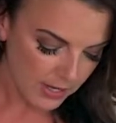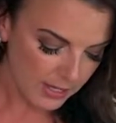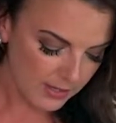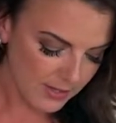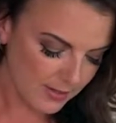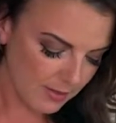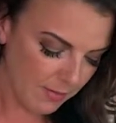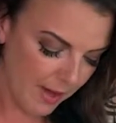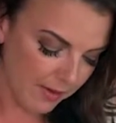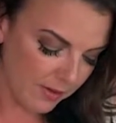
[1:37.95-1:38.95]
And it doesn't
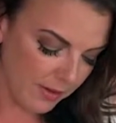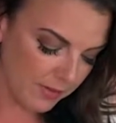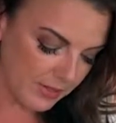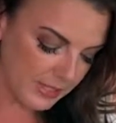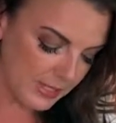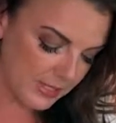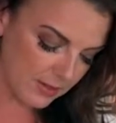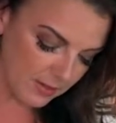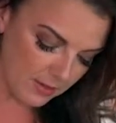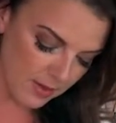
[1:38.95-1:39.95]
matter if
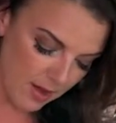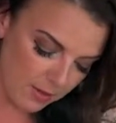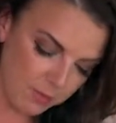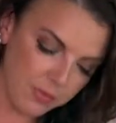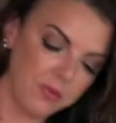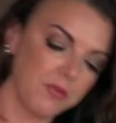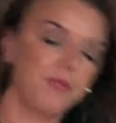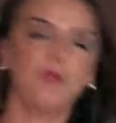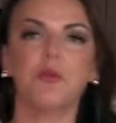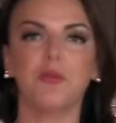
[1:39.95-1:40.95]
it's not
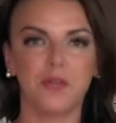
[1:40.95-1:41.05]
beautiful,